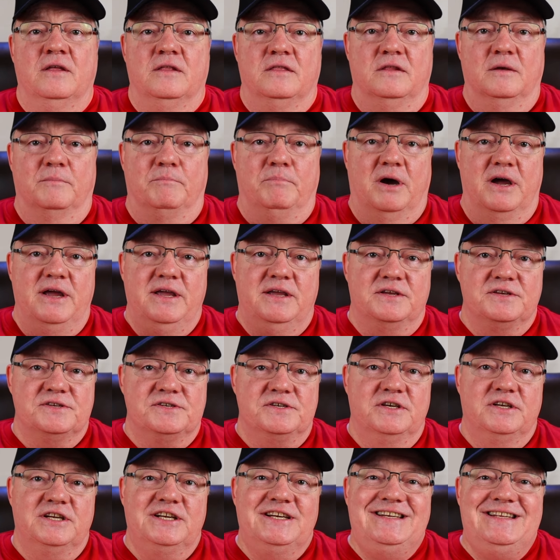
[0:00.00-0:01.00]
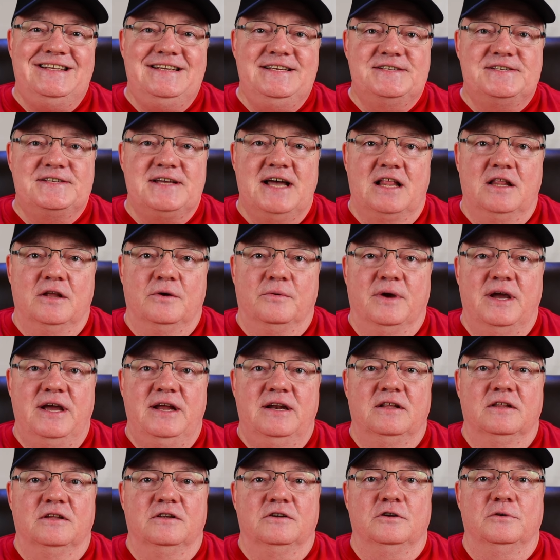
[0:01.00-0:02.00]
the bike is going to
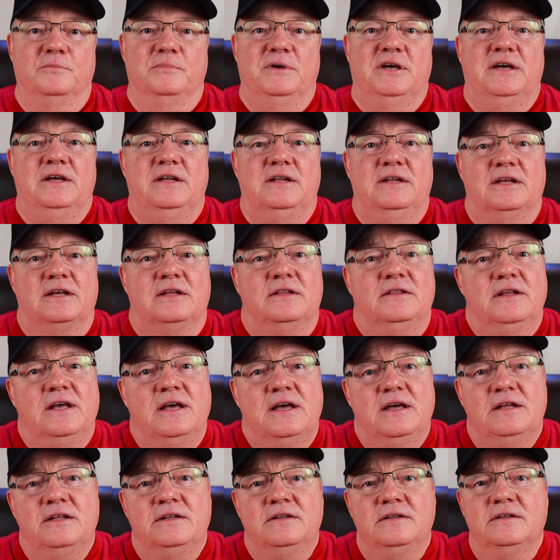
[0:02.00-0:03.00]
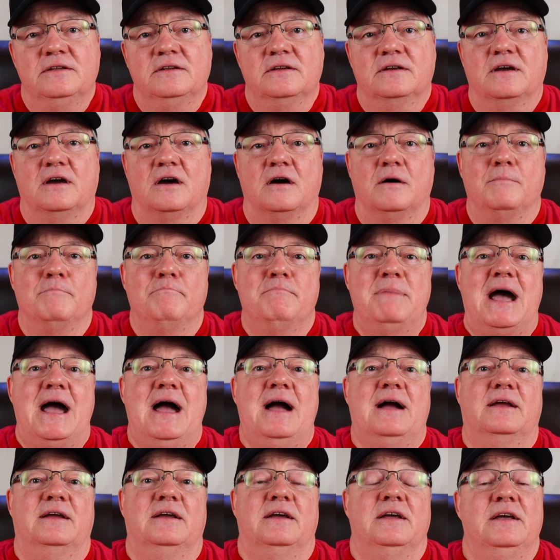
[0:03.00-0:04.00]
decelerate a little bit and then come
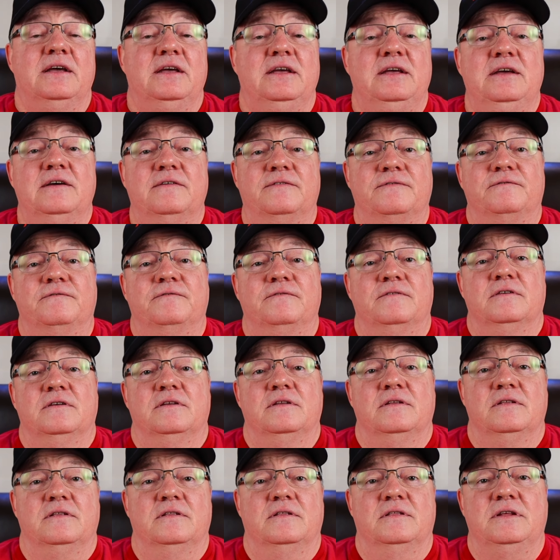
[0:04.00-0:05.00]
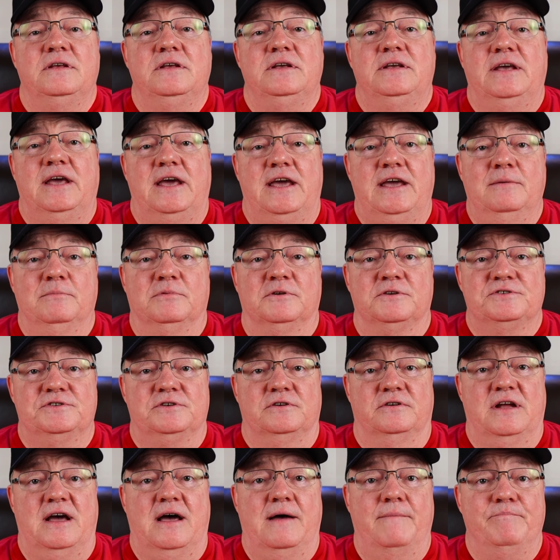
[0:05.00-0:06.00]
back if the cables
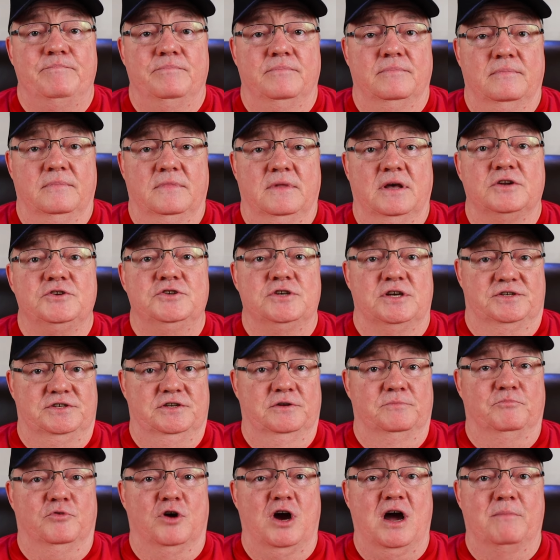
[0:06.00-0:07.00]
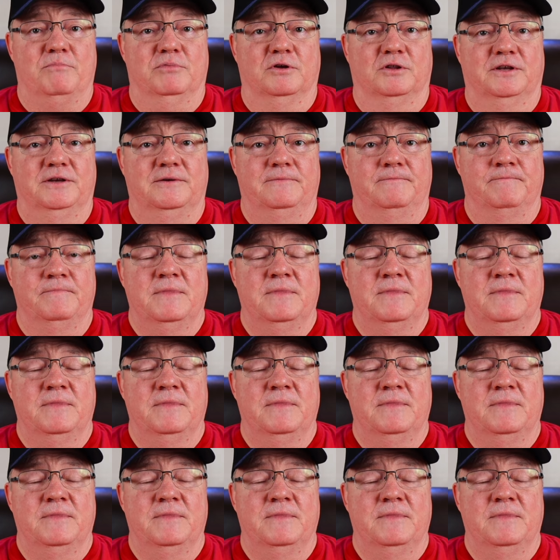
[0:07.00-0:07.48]
are not adjusted properly.